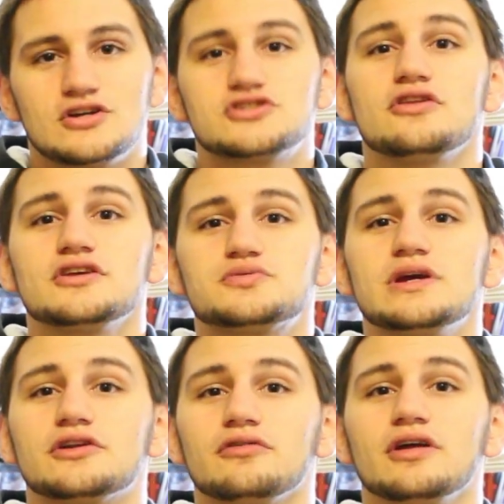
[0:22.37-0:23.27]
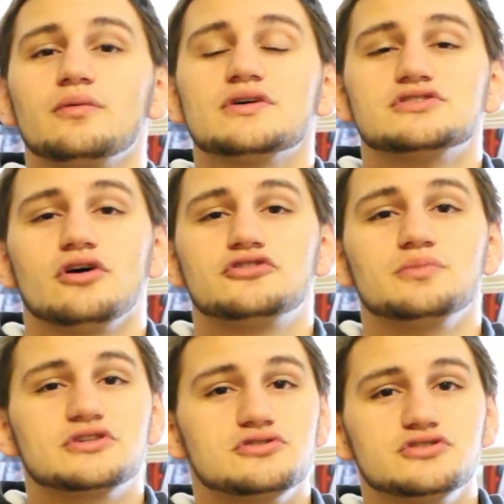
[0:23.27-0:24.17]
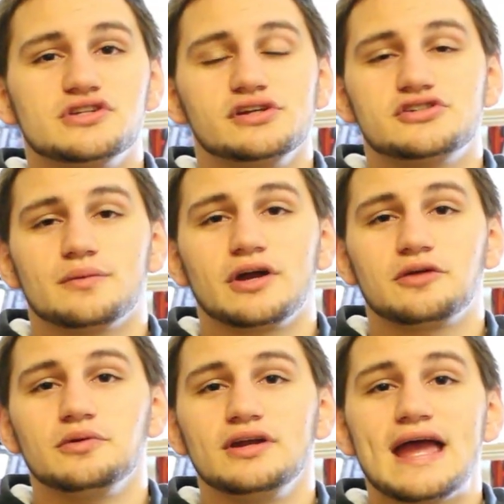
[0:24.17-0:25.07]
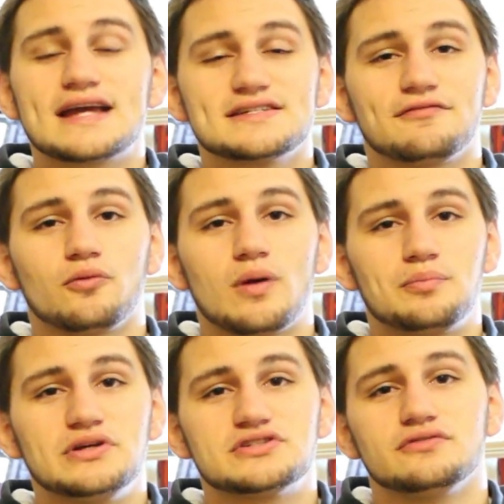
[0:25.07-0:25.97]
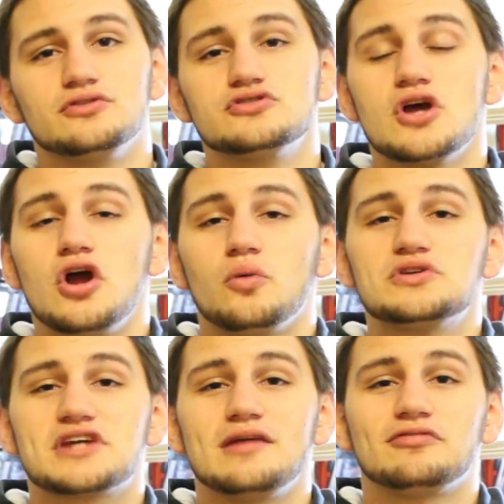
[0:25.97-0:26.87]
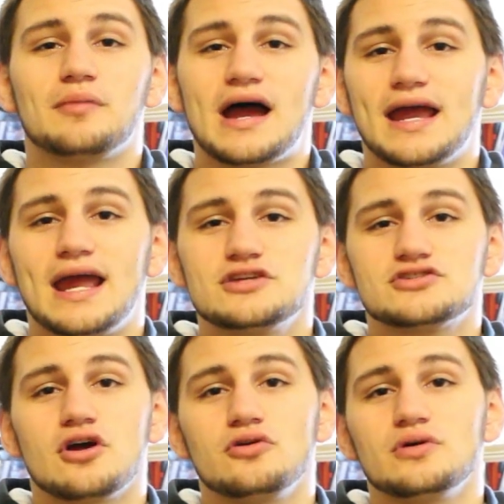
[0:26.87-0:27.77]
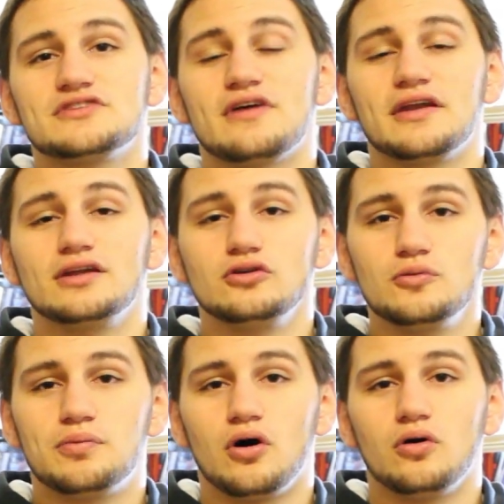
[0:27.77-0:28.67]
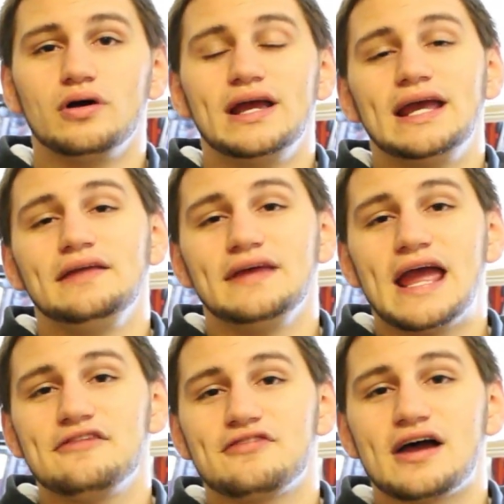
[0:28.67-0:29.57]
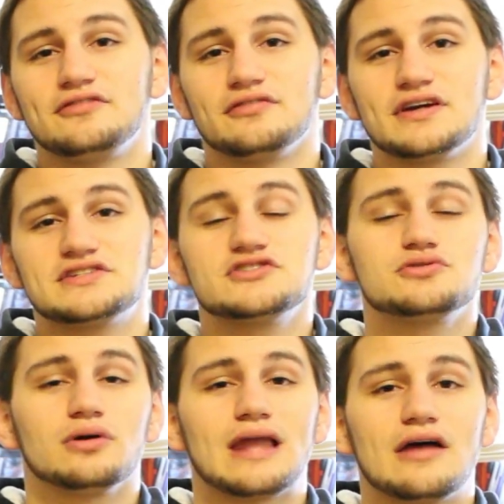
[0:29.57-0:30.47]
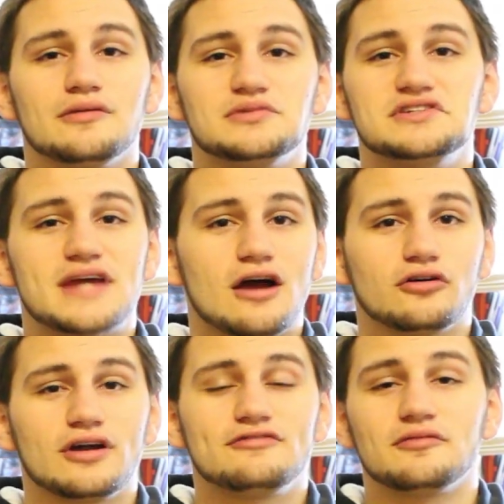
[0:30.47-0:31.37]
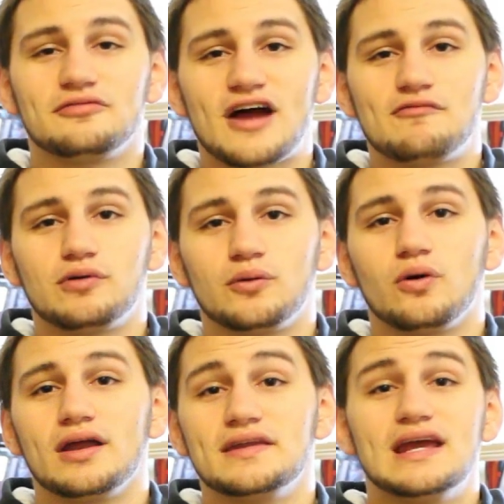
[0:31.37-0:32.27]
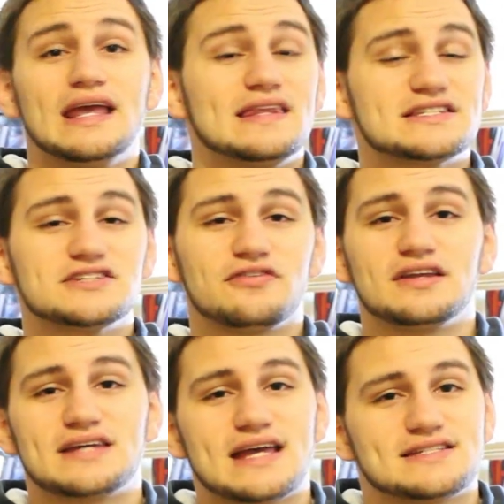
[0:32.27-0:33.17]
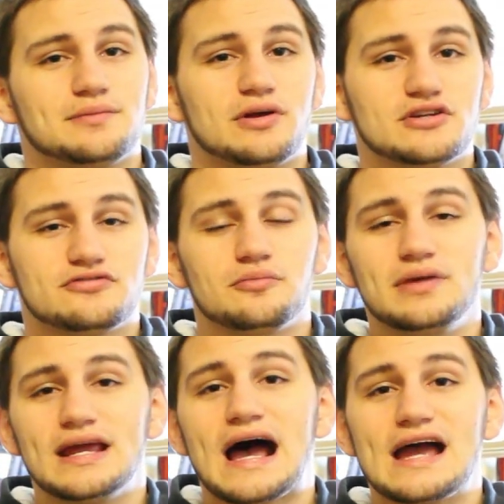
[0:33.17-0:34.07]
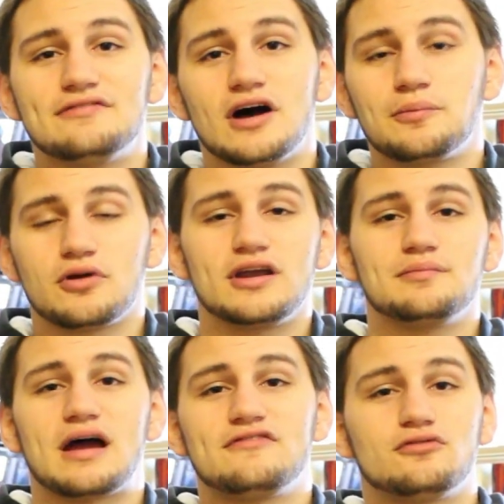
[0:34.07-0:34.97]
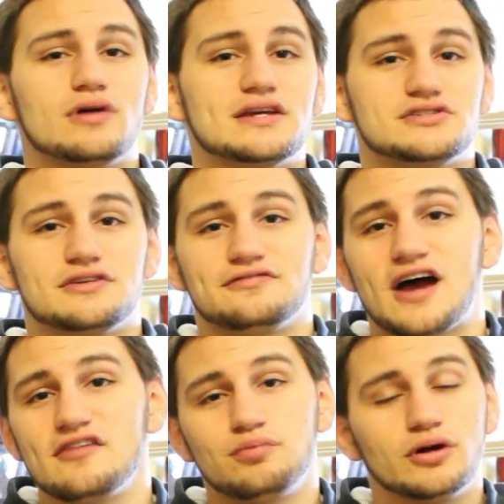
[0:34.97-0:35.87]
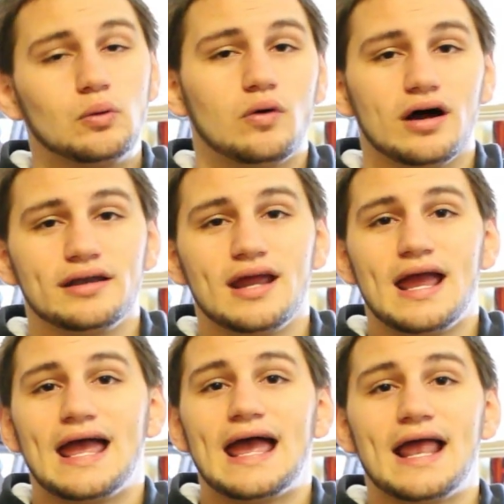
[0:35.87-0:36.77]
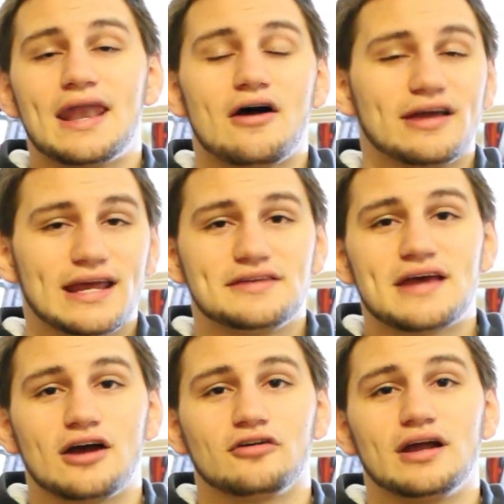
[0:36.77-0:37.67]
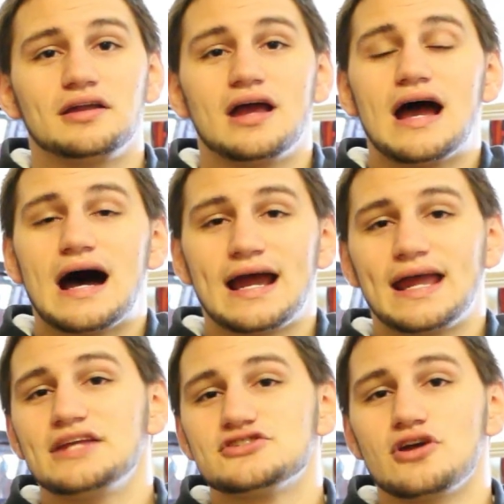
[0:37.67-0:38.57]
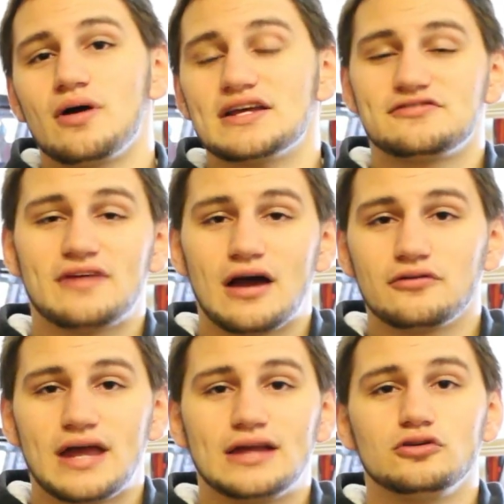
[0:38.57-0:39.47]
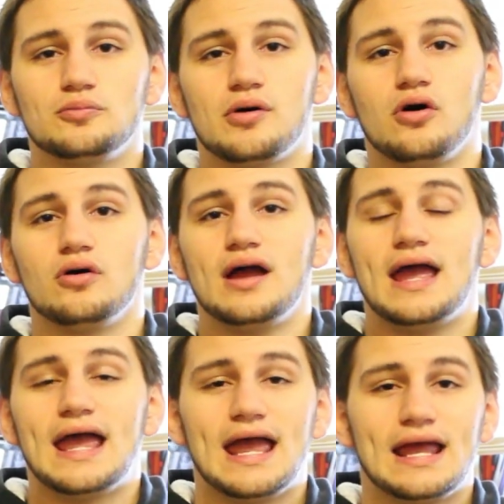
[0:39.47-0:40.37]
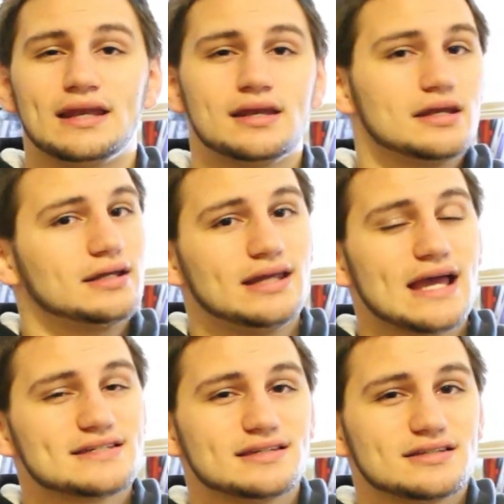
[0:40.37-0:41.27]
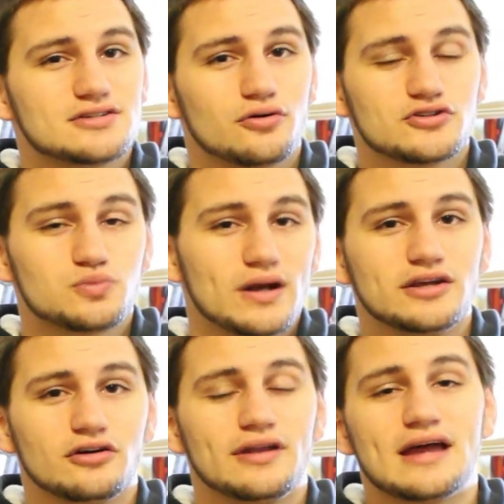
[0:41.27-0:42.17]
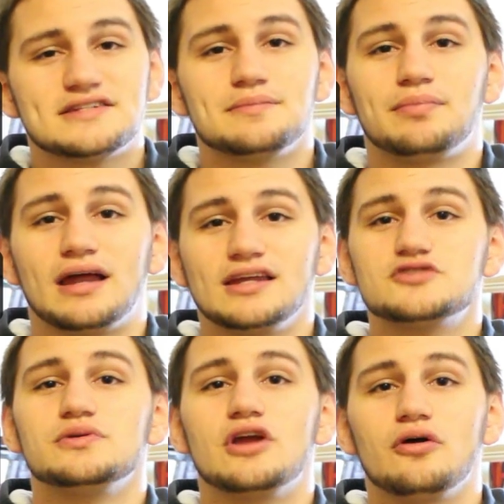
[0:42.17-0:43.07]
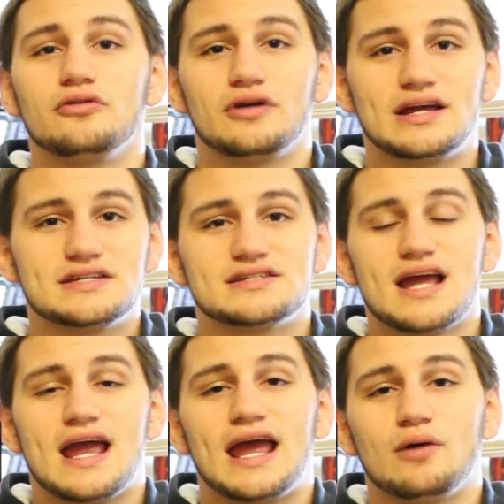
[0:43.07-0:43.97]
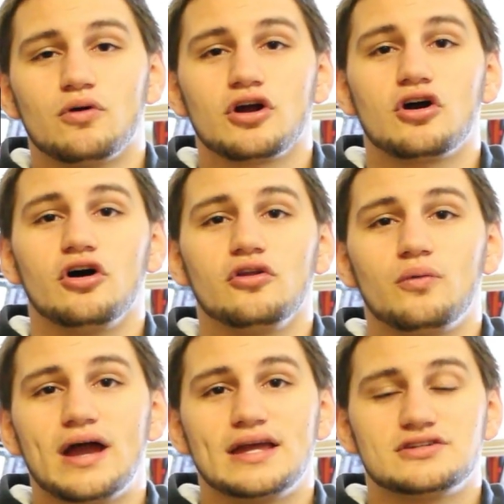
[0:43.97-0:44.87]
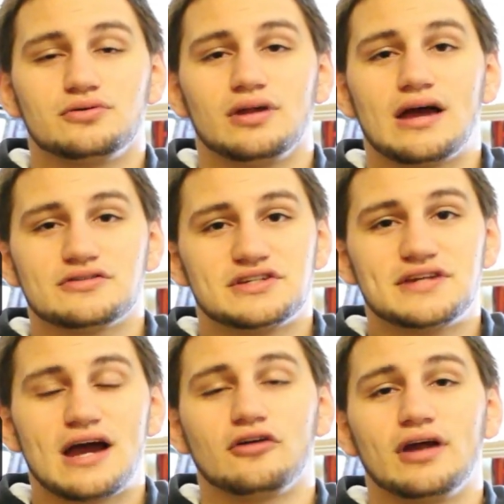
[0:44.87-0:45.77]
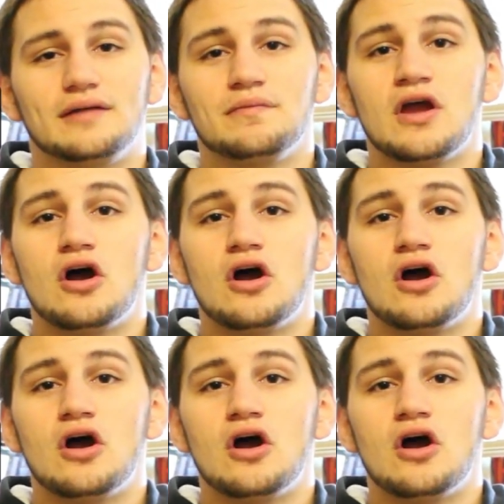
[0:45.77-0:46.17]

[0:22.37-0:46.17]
So this week there really wasn't all too much news in the jailbreak community except for one piece of news which came from I Hate Snow who has found a loophole in the A5 devices to allow them to downgrade from 5.1. This is fantastic because for me I've upgraded my 4S to 5.1 and now I can't downgrade. I Hate Snow has found a loophole and he hasn't told us when he'll announce it but at least we know there is a work on the way to allow us to downgrade.